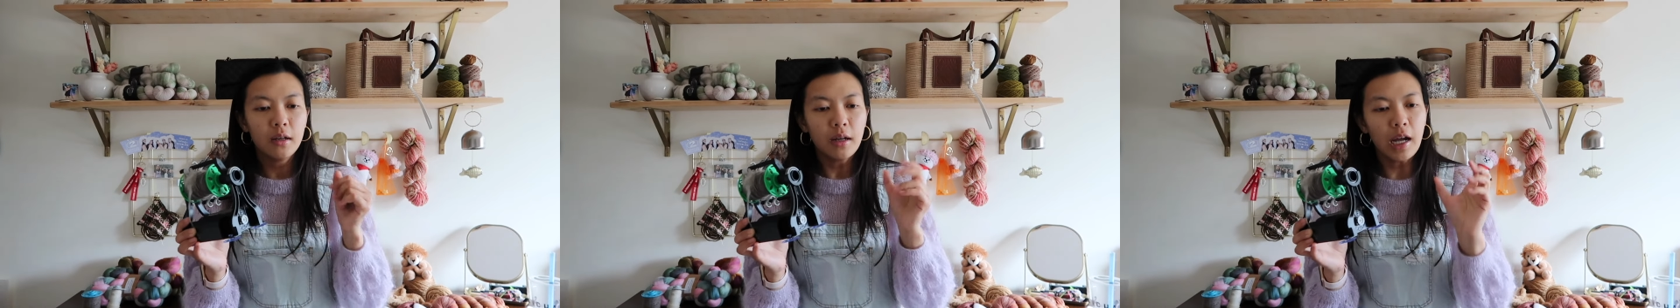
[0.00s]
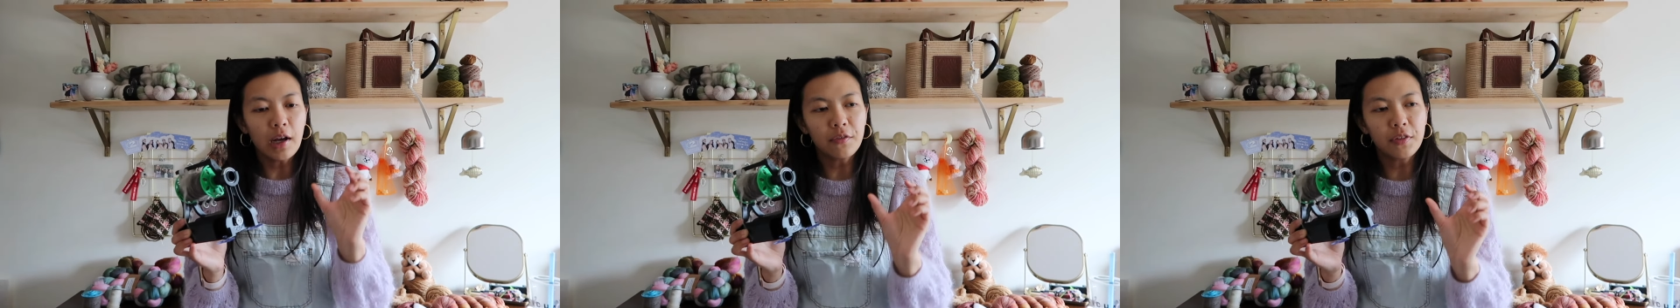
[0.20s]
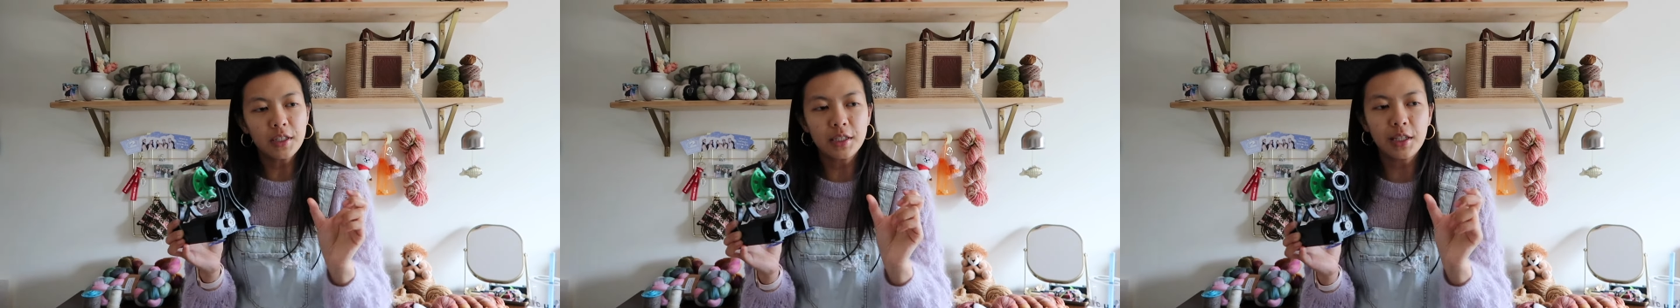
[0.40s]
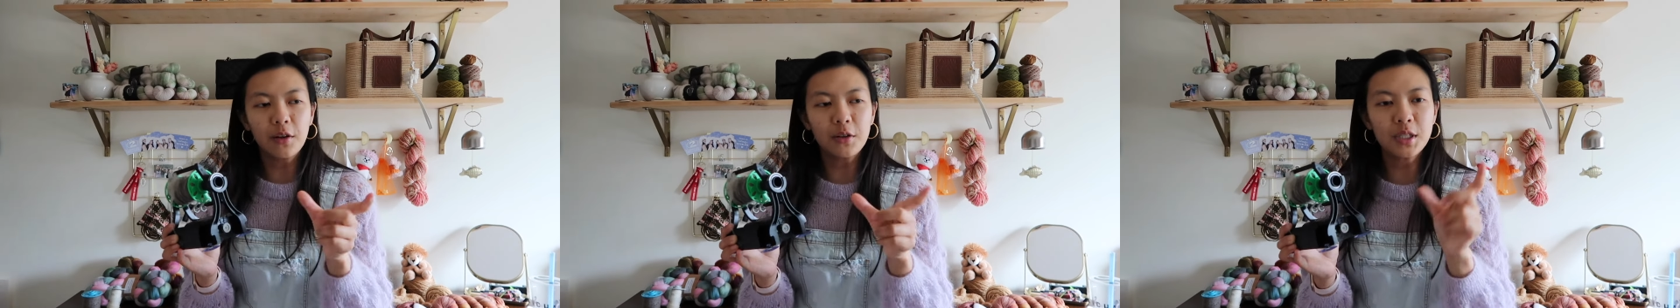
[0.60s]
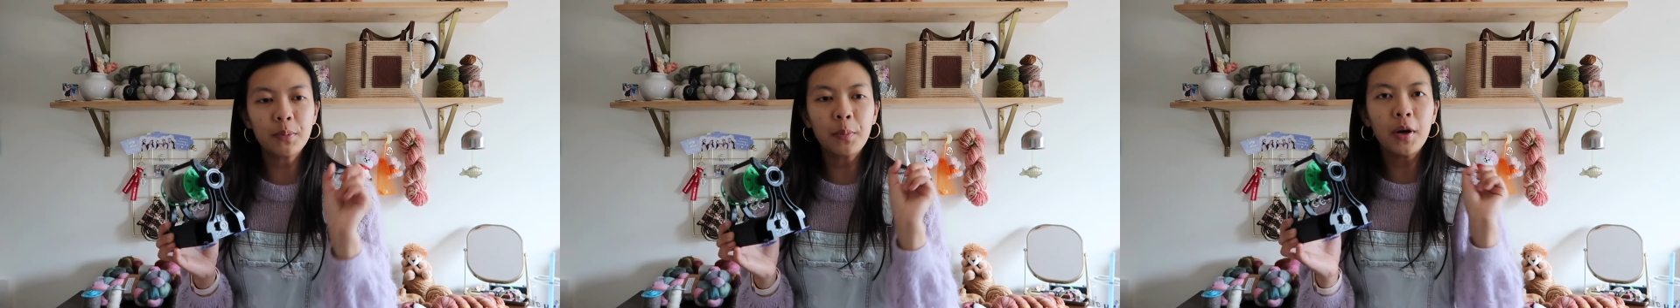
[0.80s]
have these
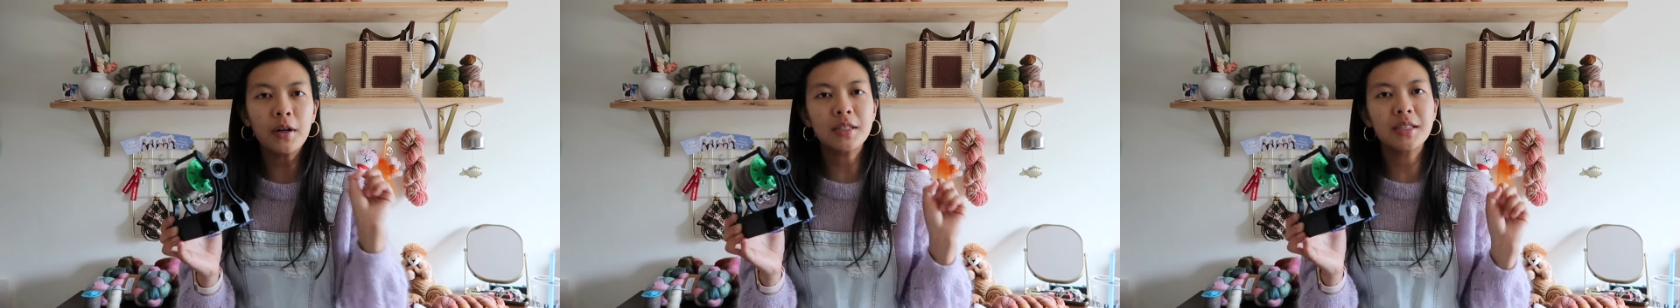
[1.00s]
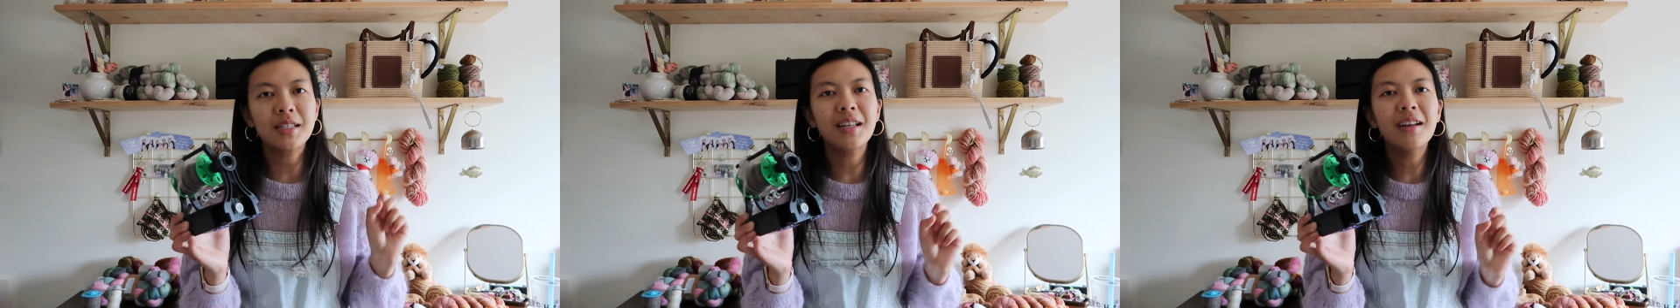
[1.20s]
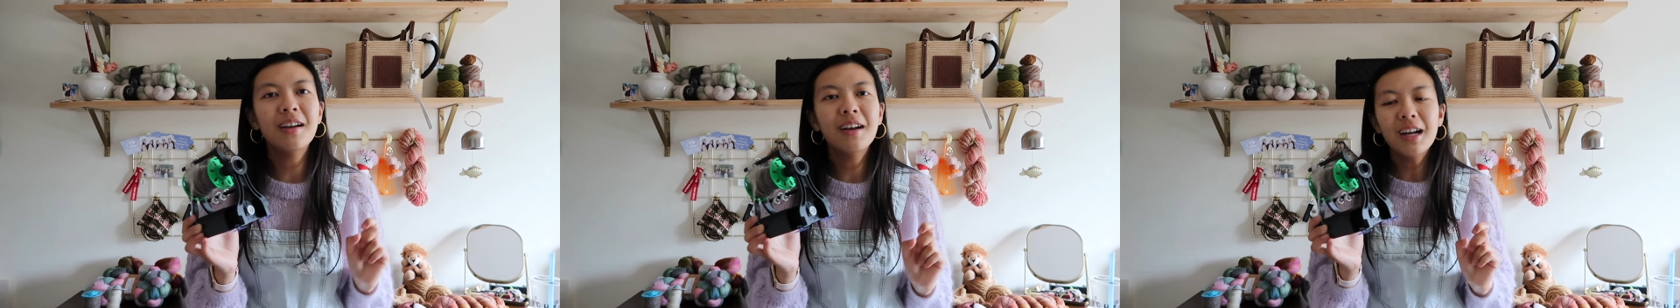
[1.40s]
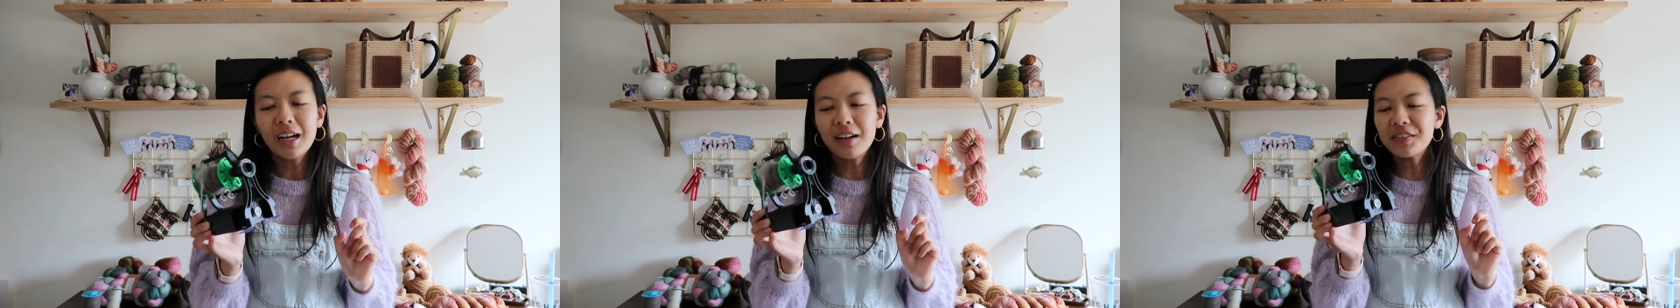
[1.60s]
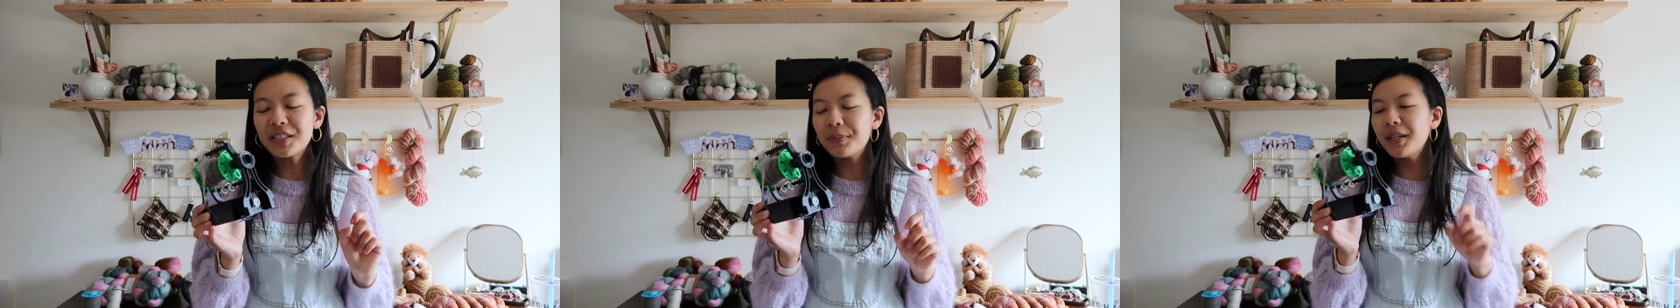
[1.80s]
little spurts
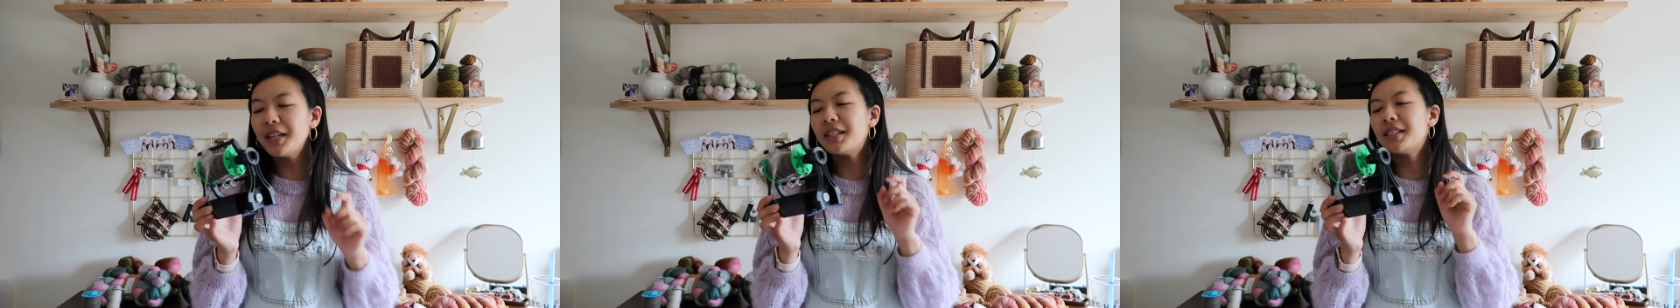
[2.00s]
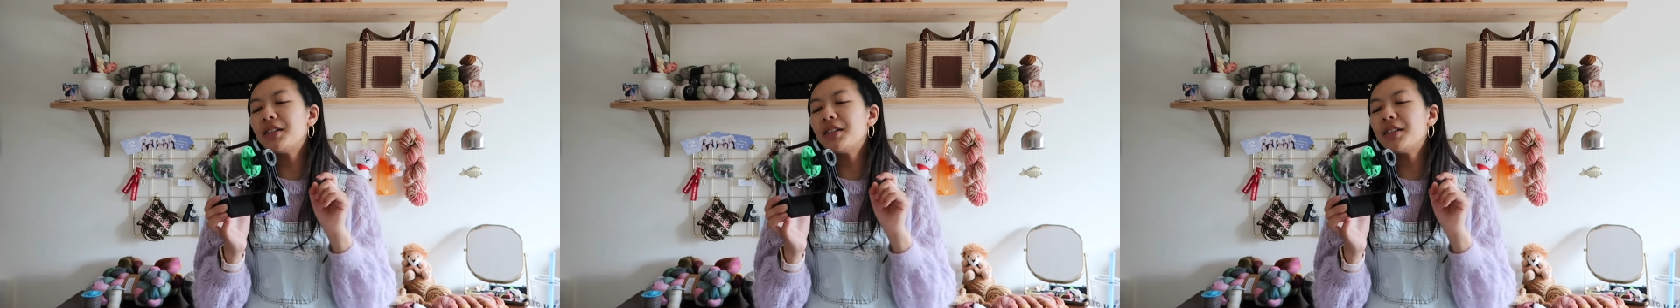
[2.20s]
of speed.